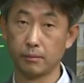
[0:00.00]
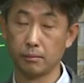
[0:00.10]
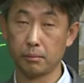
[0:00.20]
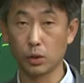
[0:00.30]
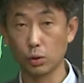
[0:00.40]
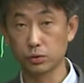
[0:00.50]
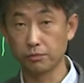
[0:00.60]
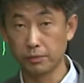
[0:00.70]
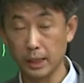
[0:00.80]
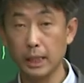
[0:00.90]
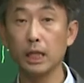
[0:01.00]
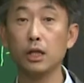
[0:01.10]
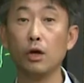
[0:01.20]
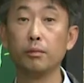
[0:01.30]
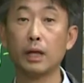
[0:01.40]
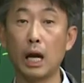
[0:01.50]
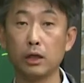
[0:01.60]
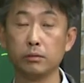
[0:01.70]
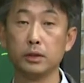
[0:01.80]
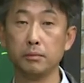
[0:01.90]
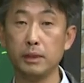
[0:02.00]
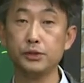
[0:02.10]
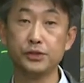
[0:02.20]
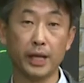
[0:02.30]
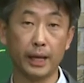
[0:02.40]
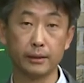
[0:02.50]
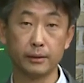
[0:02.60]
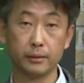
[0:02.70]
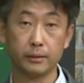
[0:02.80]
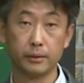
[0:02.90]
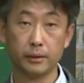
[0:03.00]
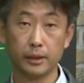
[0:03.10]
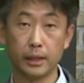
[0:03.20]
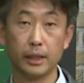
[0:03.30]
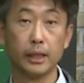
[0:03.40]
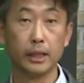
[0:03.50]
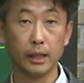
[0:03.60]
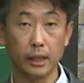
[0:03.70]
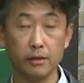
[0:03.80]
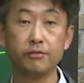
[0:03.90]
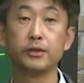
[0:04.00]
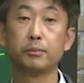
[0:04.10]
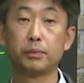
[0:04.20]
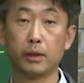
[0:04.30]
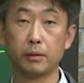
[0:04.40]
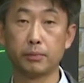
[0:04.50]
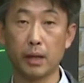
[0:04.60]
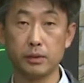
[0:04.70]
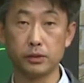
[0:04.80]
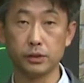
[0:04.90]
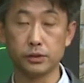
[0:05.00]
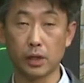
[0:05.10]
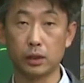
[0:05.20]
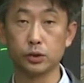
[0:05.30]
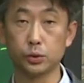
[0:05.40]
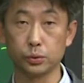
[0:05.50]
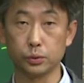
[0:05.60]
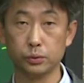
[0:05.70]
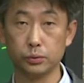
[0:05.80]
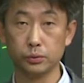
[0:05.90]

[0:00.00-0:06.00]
Because validity of an argument means that if the premises are true,